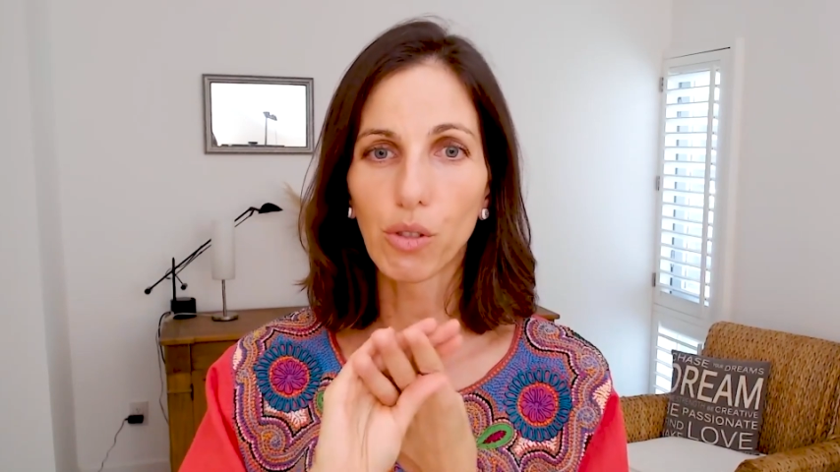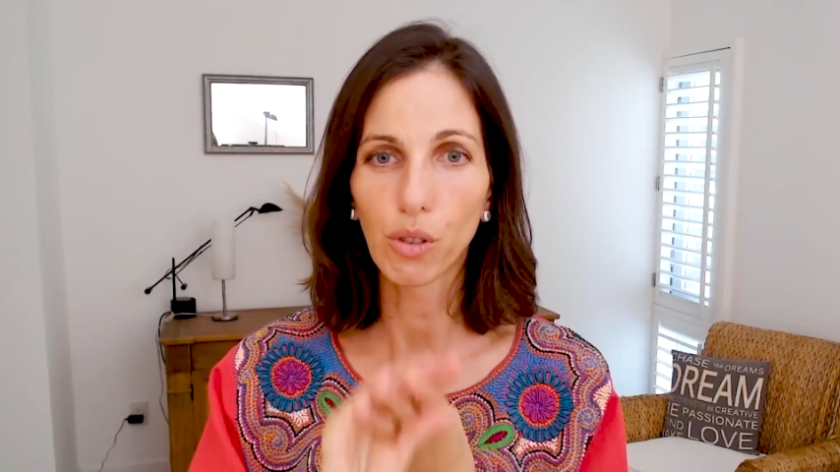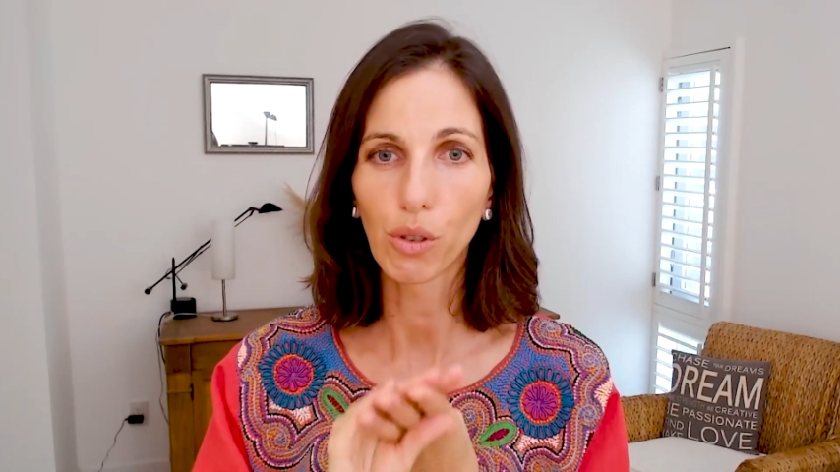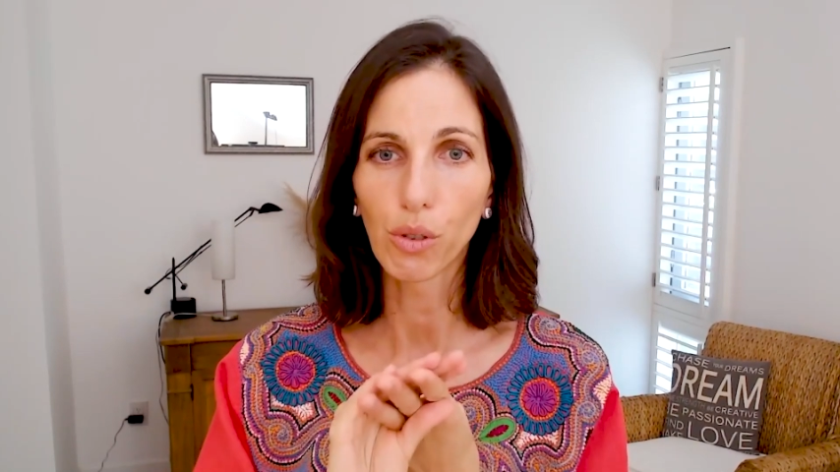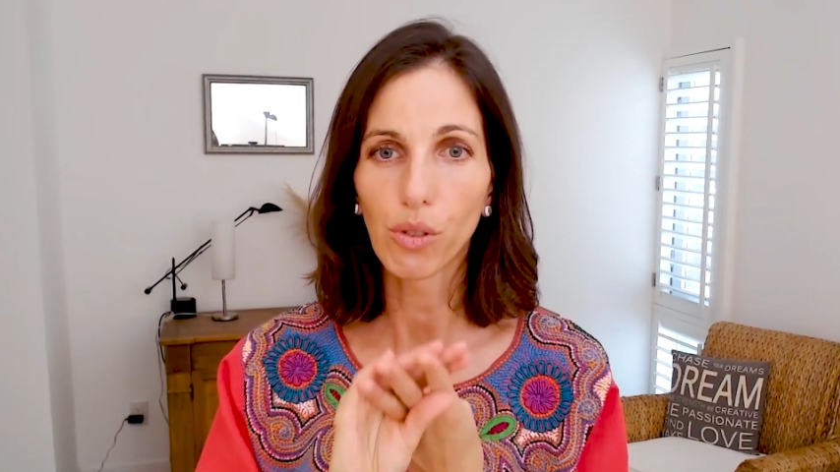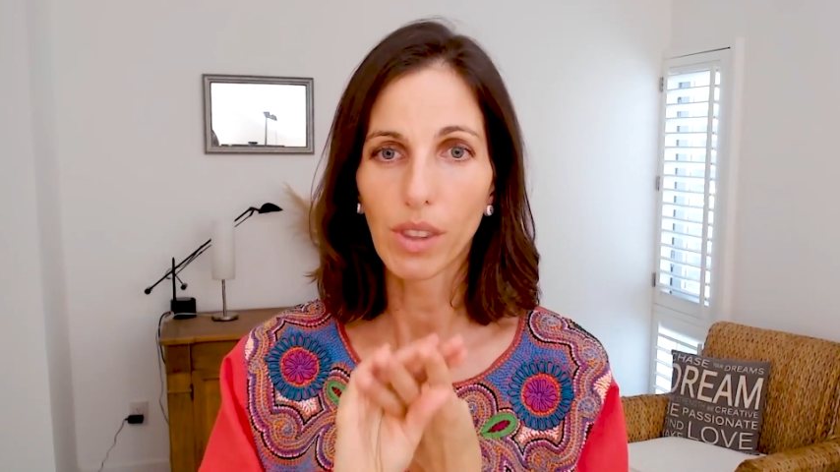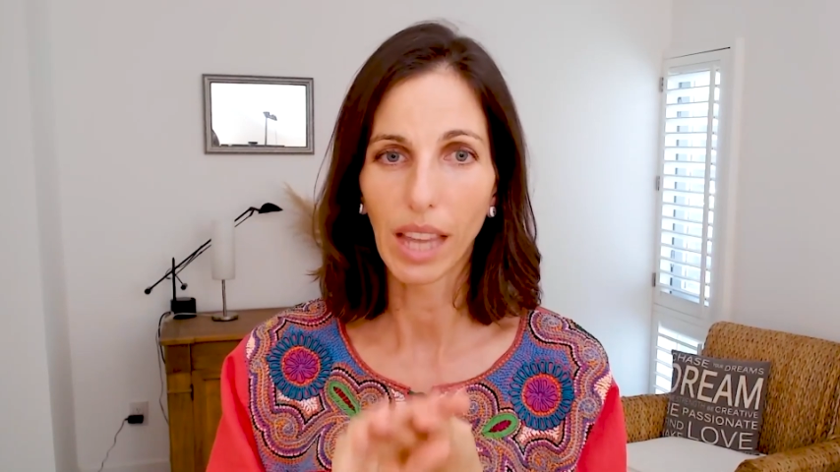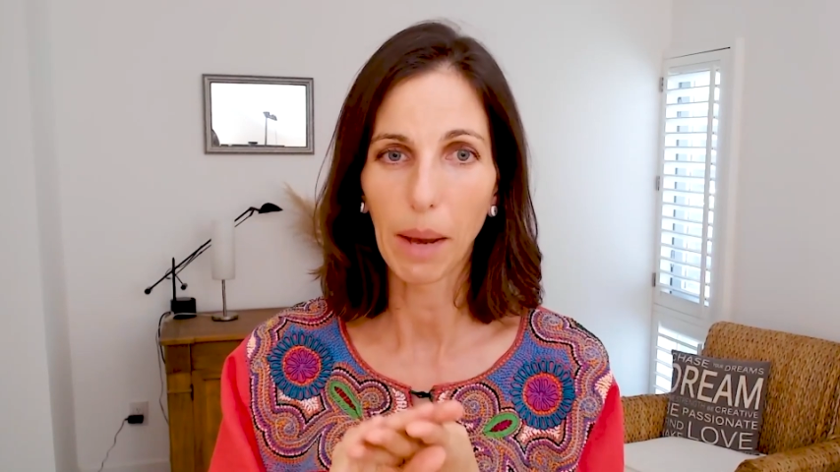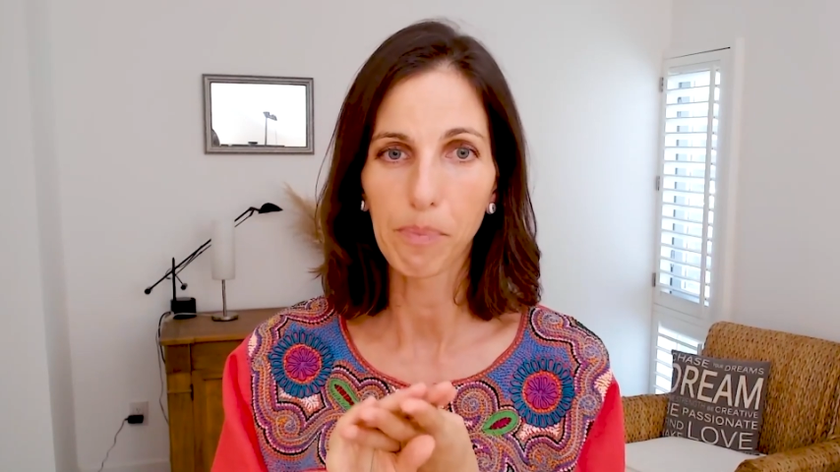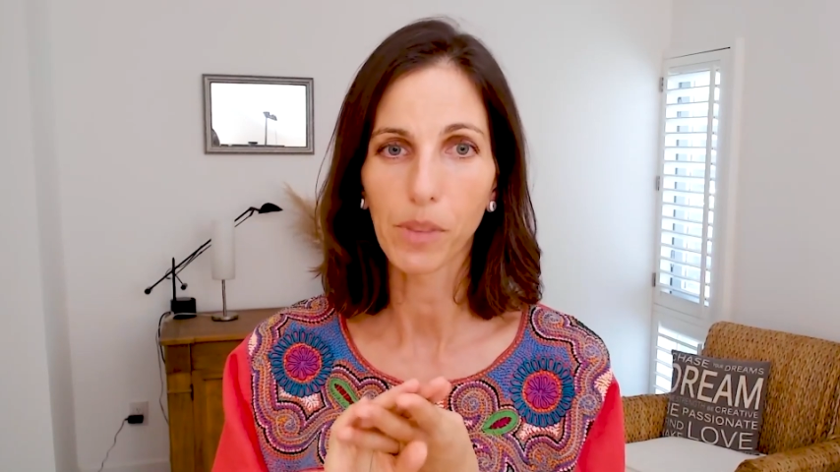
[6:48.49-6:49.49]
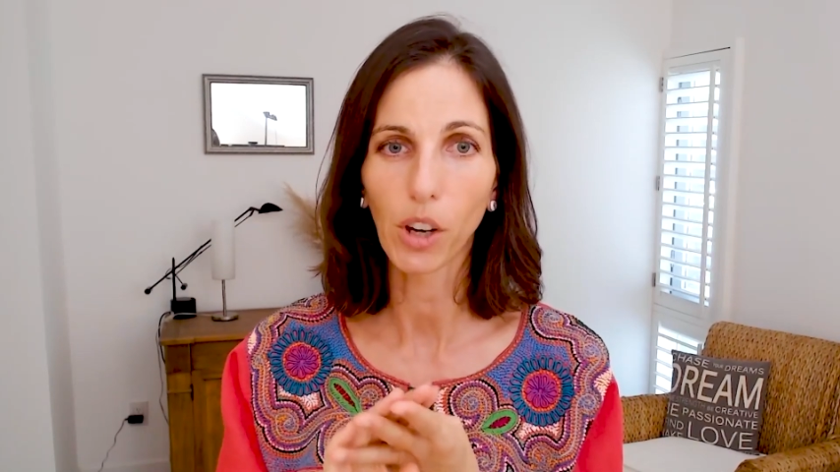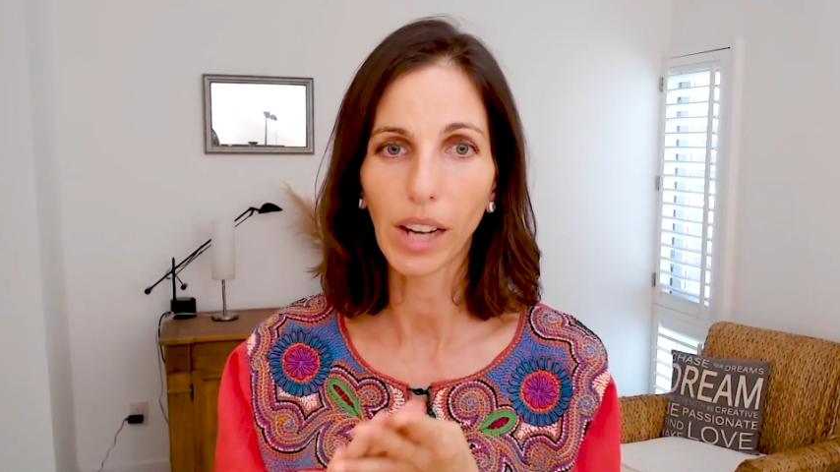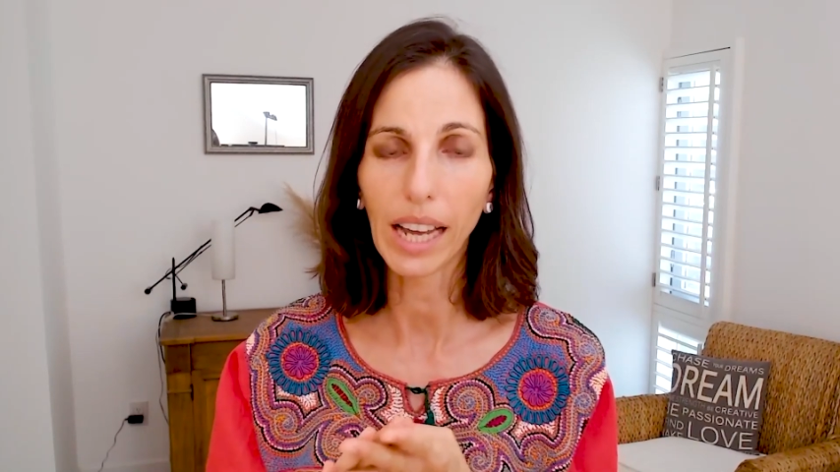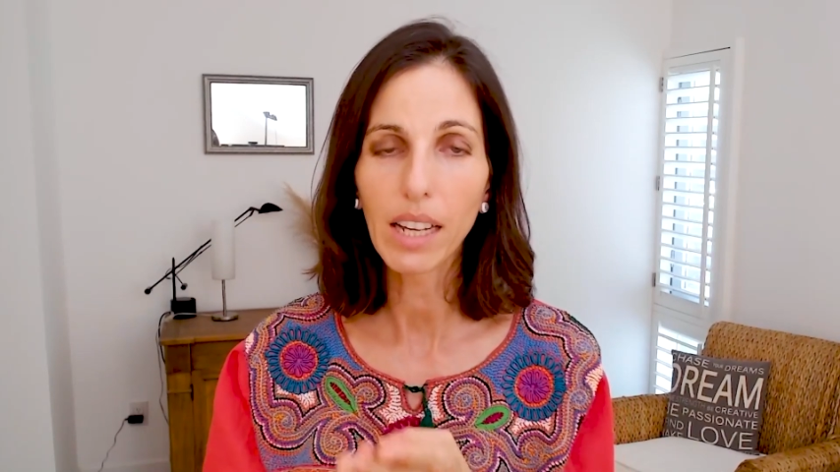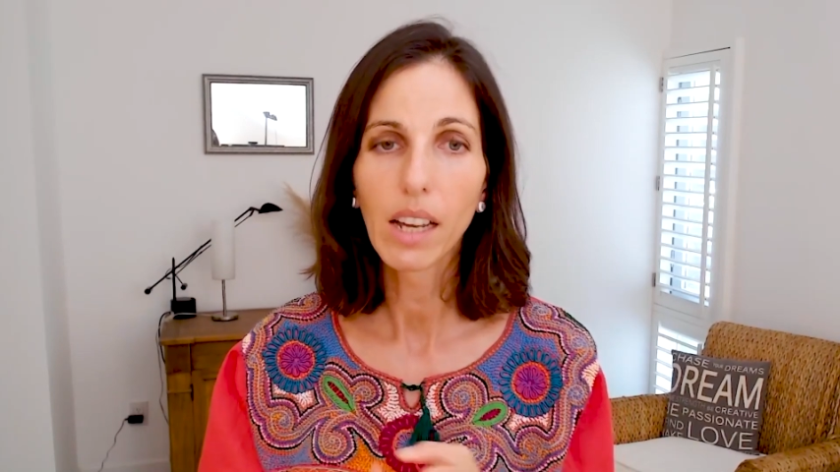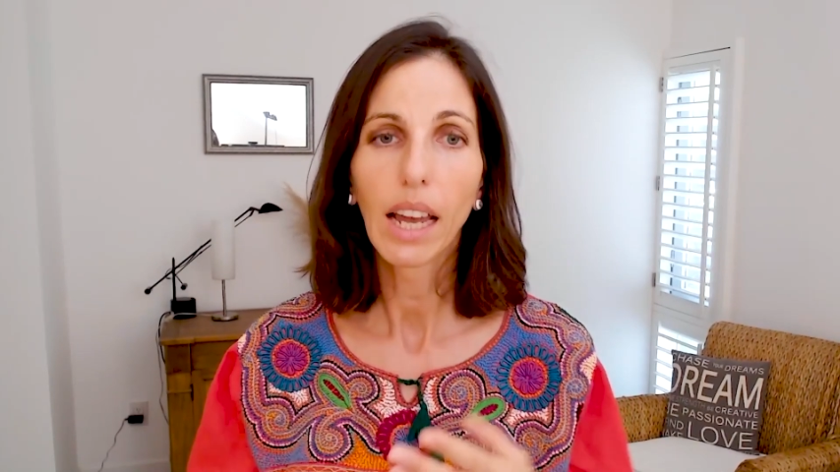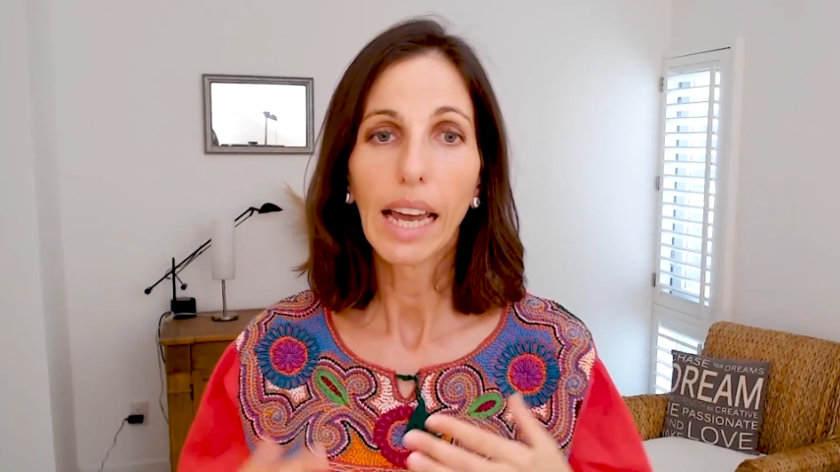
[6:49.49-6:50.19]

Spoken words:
to them, okay?